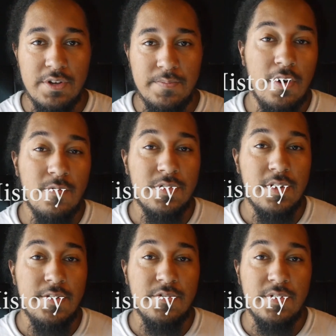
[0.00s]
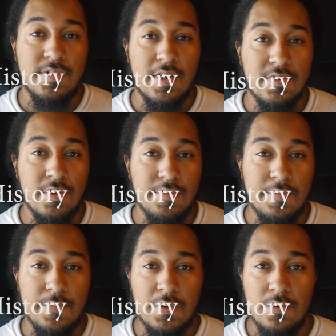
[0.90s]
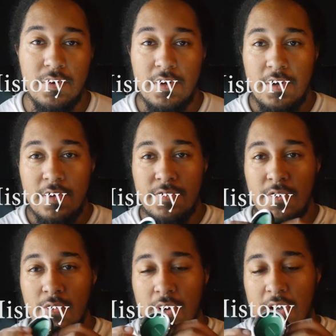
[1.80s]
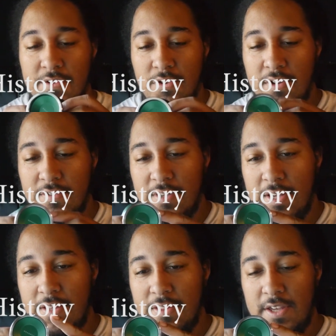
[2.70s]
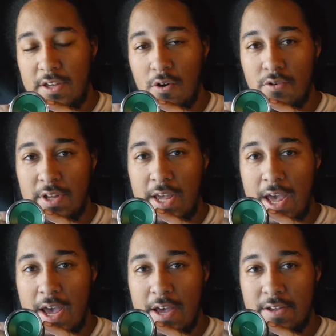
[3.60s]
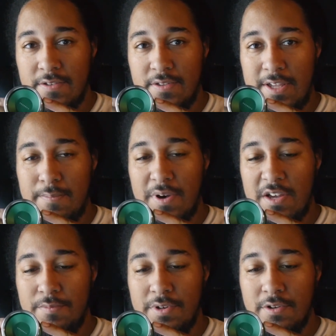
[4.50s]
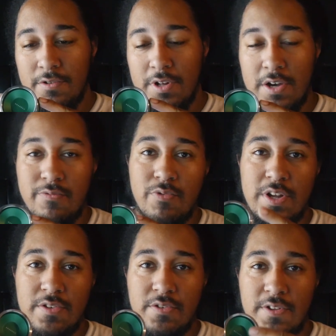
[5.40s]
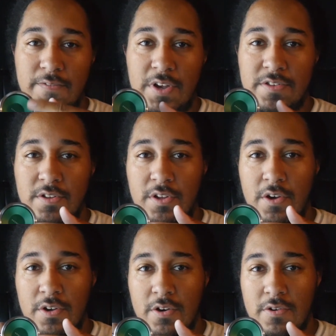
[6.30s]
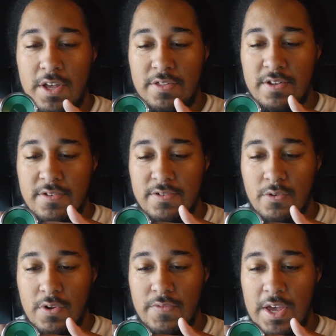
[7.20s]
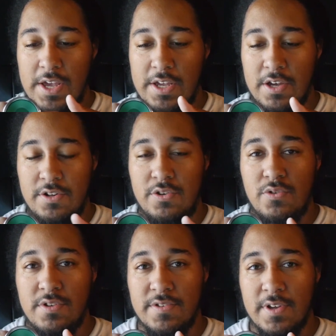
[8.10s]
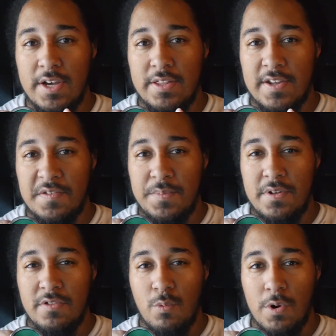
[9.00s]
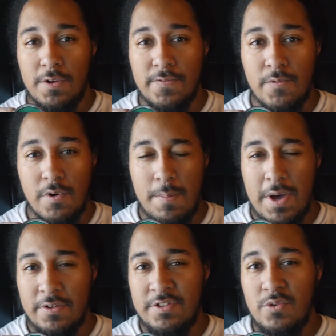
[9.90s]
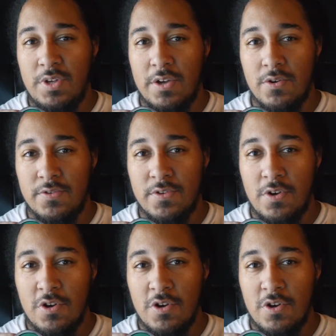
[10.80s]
Starting off with the history section of the review. So as you can see, the Oni has the bimetal rings on the face of the yo-yo, and this is sort of a new design that's been in the works for about 2 years.